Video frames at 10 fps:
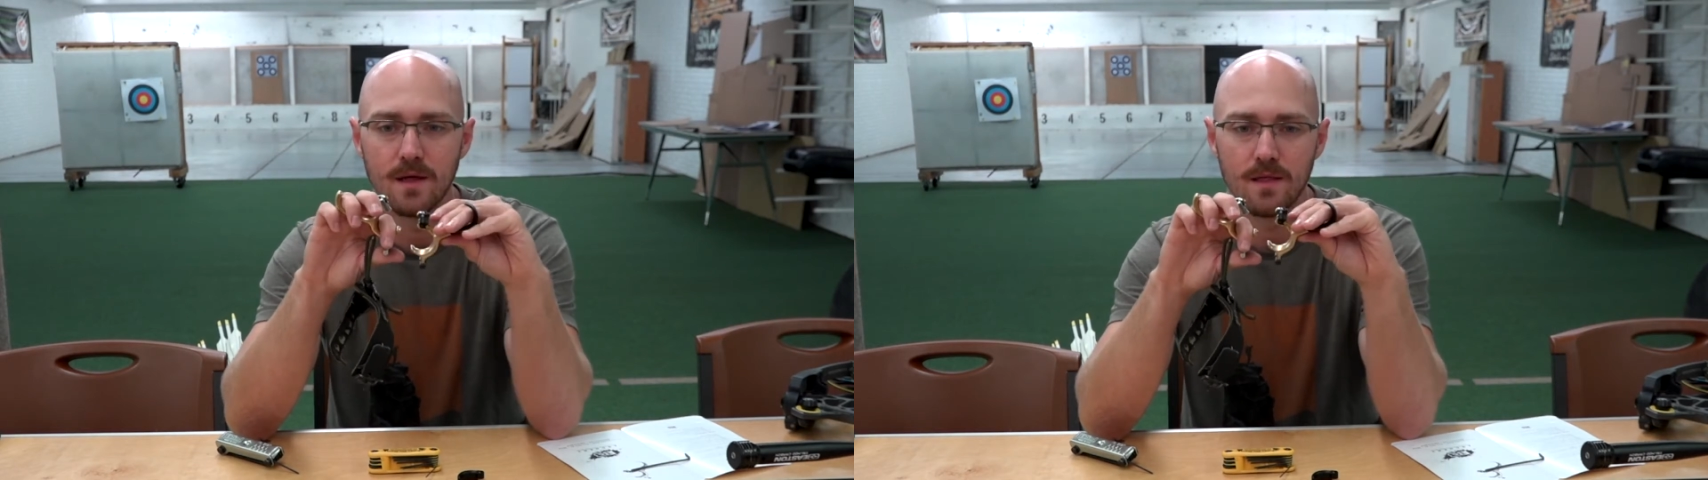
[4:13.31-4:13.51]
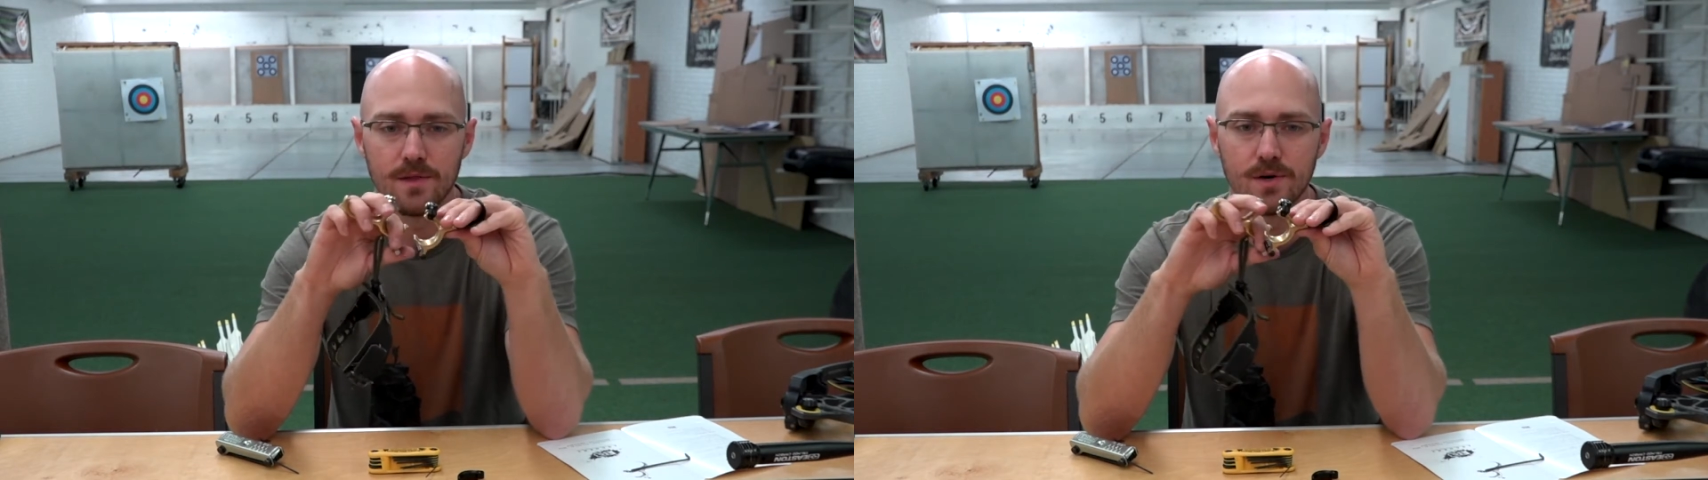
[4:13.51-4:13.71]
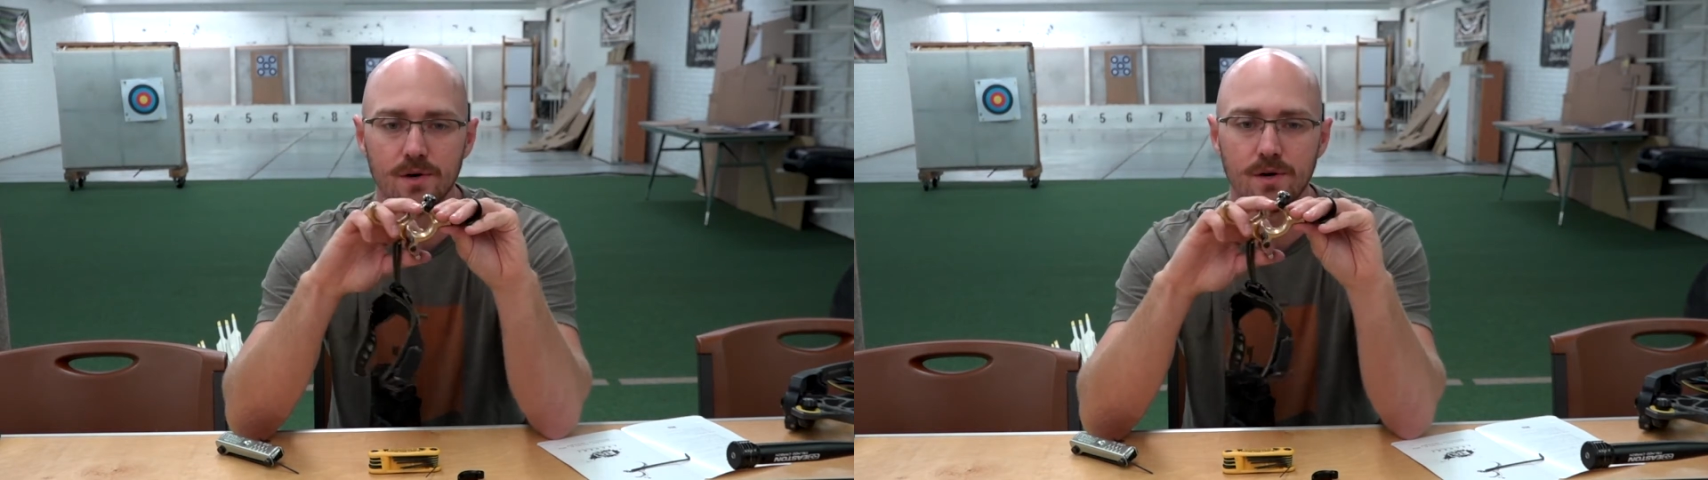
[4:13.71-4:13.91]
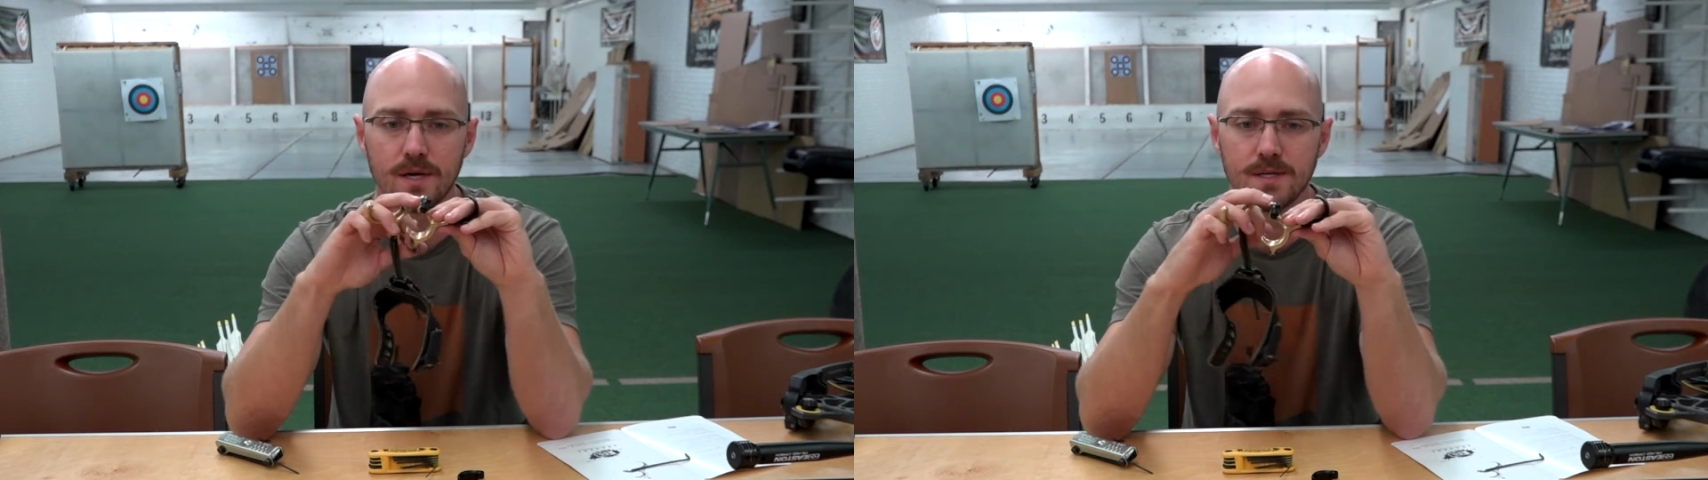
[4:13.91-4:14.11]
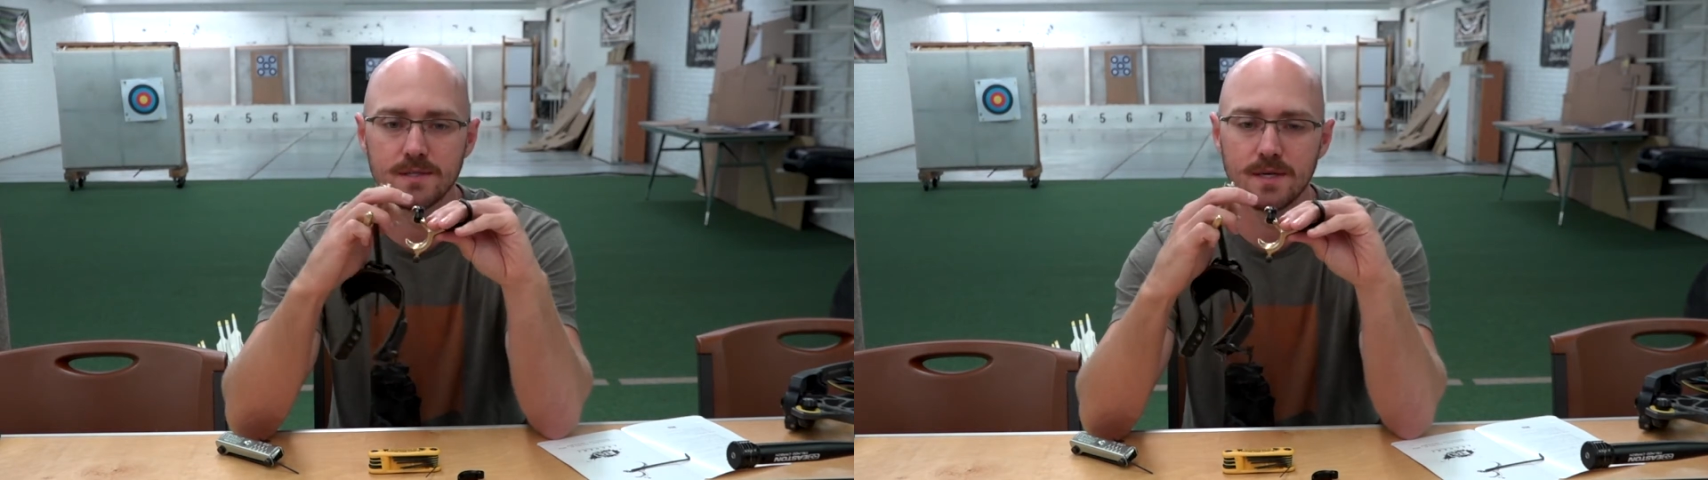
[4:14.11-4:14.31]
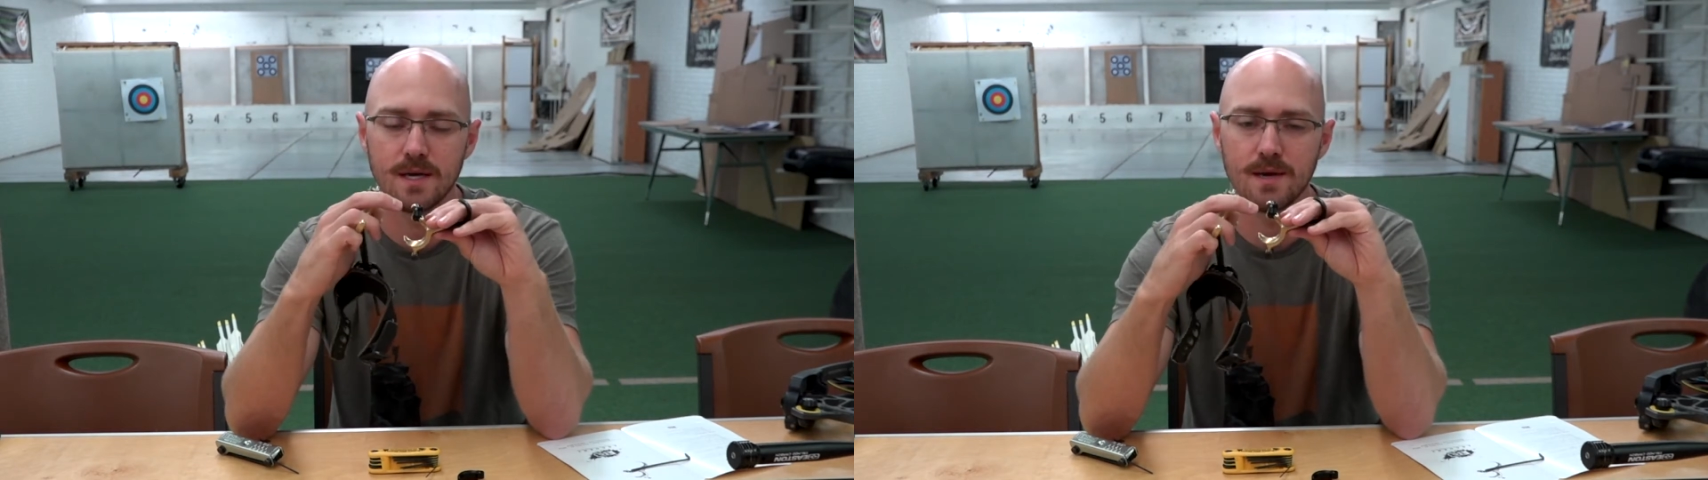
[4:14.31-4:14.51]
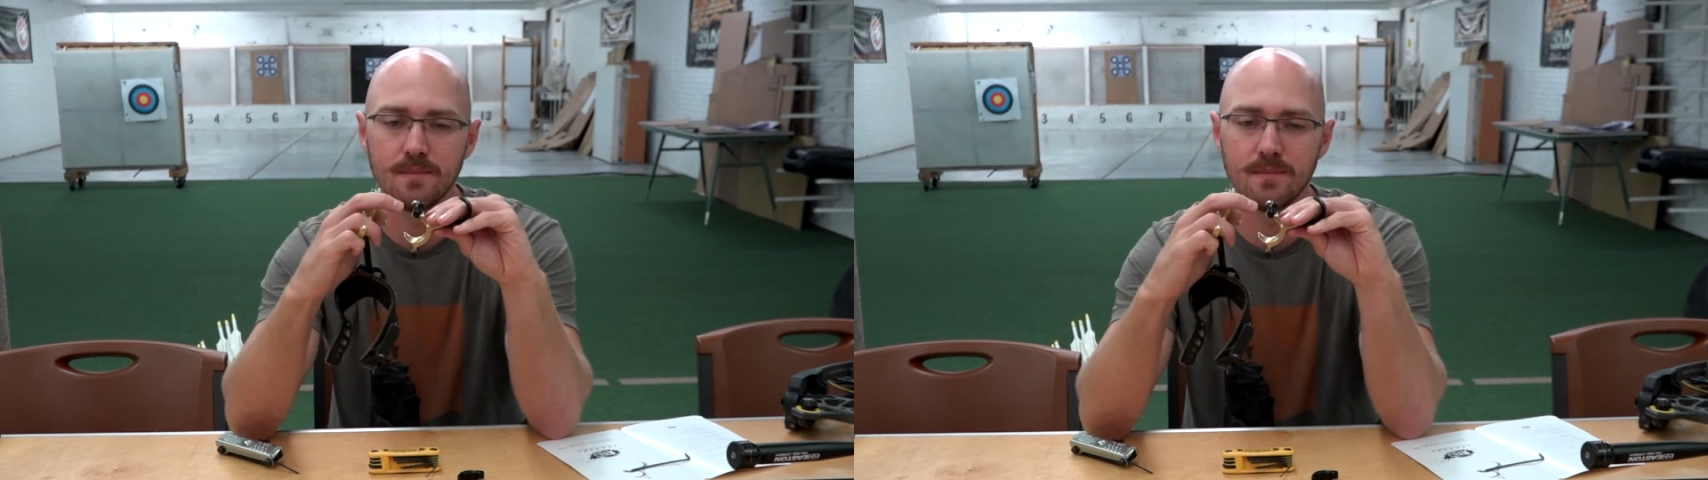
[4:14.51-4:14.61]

The hook is a